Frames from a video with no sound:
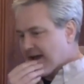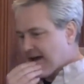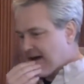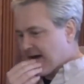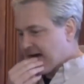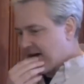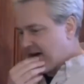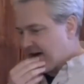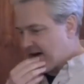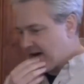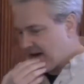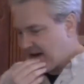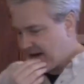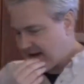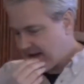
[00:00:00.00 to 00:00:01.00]
Uh,
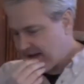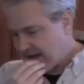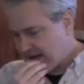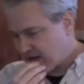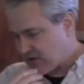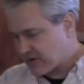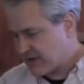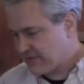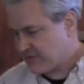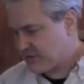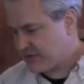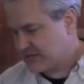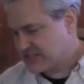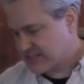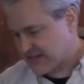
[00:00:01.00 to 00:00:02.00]
and I'll give you
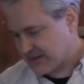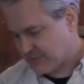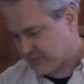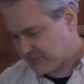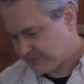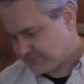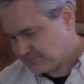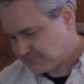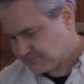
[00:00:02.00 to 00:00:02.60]
an example.